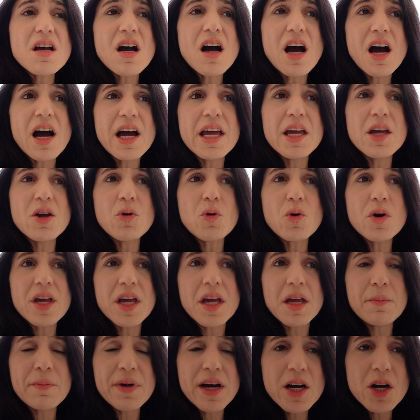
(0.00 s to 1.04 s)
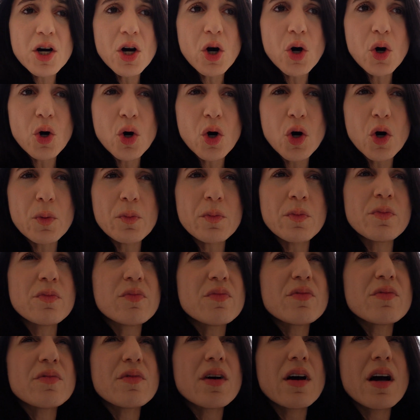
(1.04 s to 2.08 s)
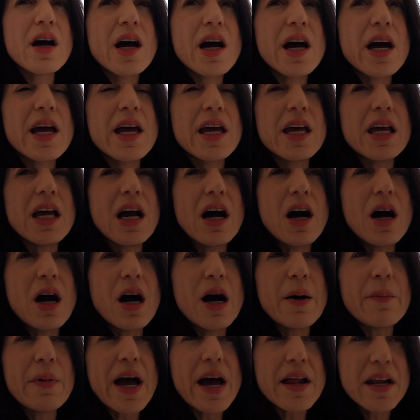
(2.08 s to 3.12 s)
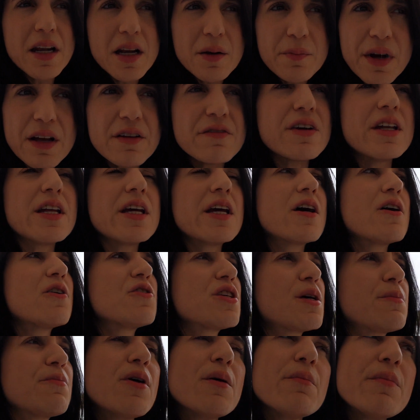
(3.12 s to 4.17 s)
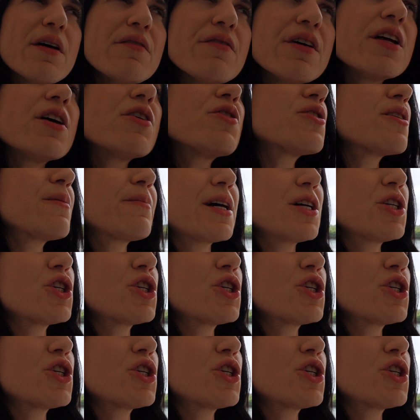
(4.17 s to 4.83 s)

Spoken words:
I came back home, I edited my videos, I put my videos on